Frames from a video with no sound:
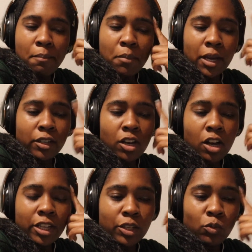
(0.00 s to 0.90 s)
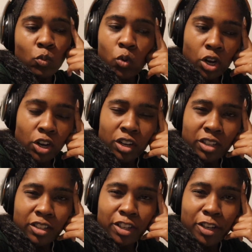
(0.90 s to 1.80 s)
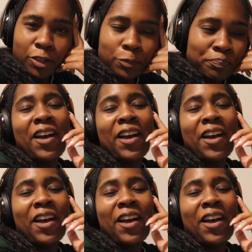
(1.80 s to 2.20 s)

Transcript: my noggin work, you know?